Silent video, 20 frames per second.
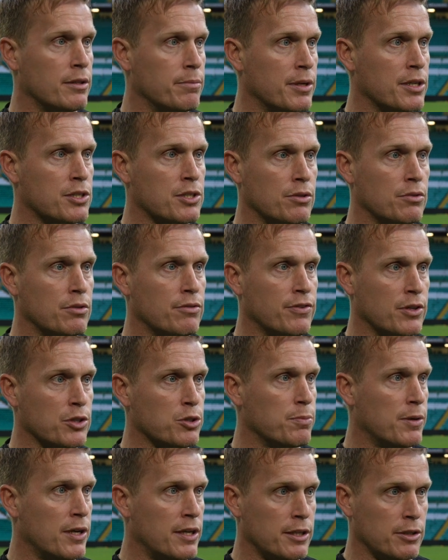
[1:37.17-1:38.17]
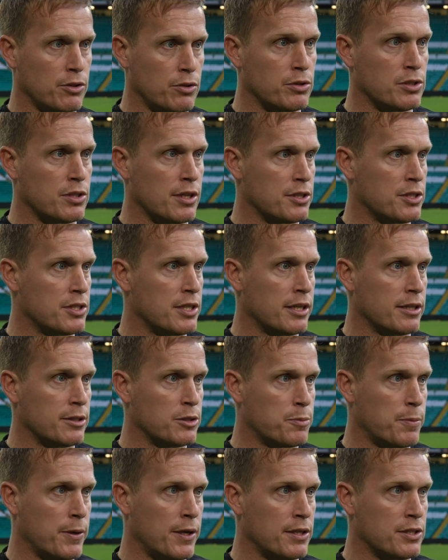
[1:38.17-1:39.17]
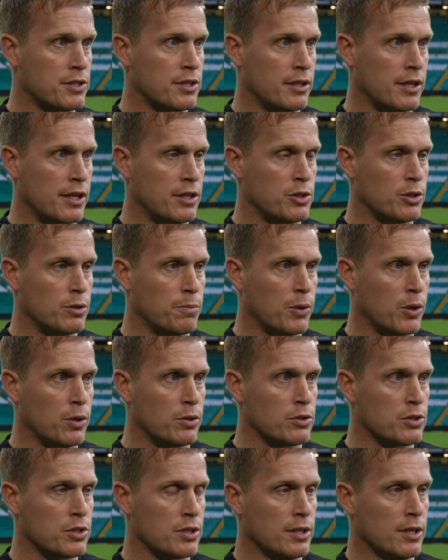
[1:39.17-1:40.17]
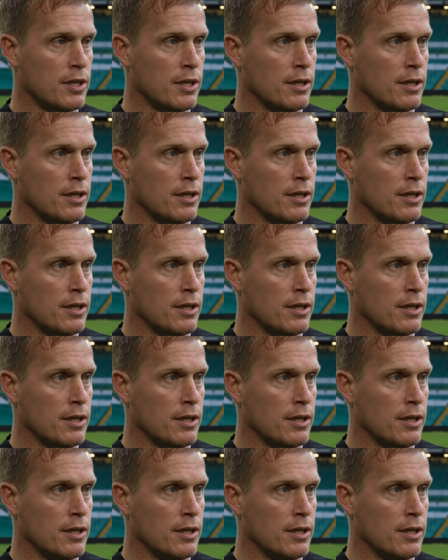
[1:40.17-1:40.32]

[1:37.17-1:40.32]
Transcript: they miss out the first man, they use that second space at the edge of the box.